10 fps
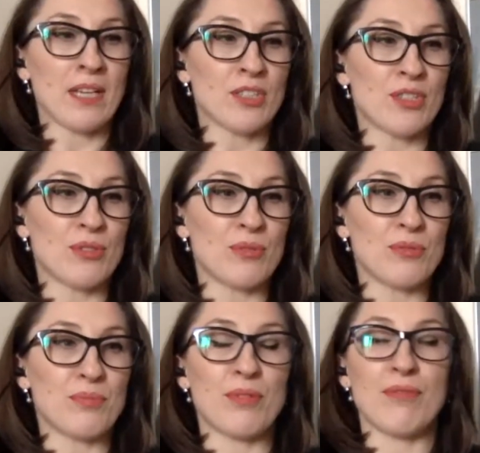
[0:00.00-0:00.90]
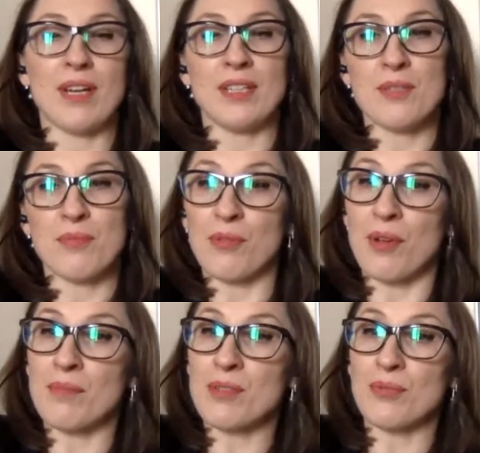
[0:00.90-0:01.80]
to provide these
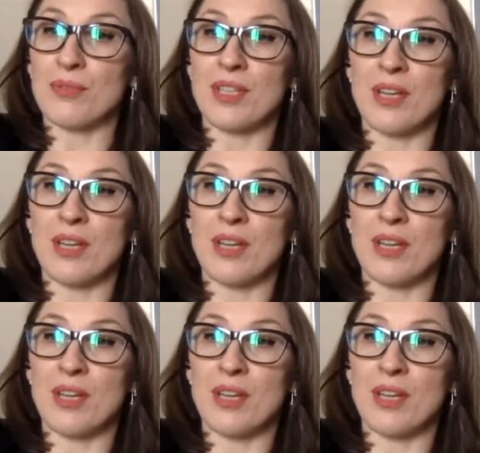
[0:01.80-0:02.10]
programs to the